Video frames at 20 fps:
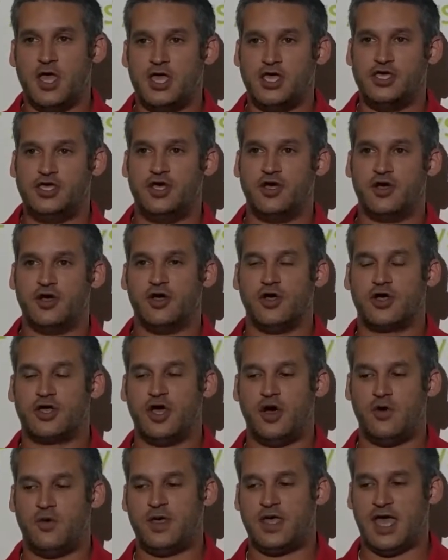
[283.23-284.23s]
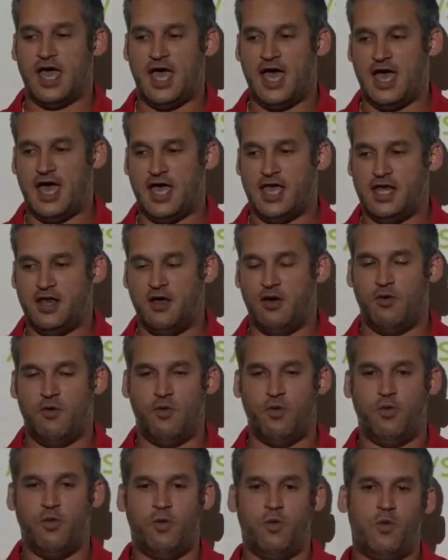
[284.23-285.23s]
You're going
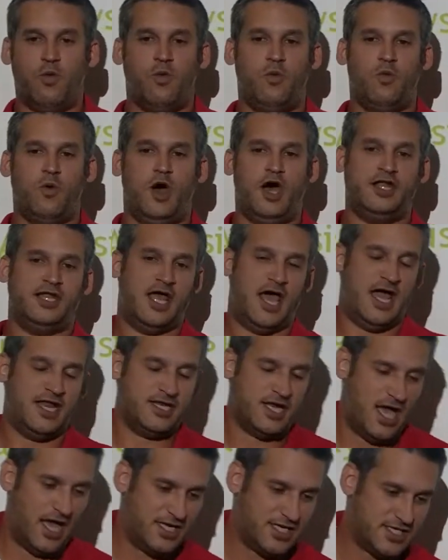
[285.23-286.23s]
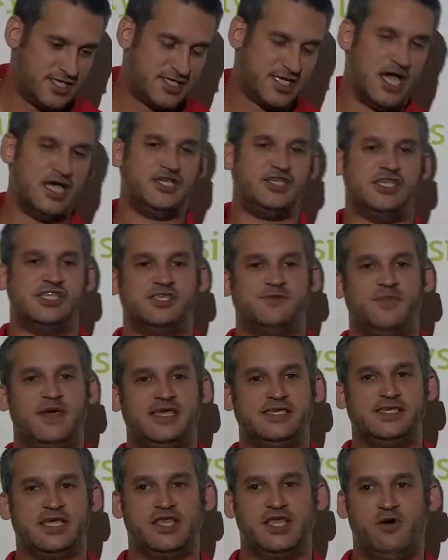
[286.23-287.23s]
on discussions, basically.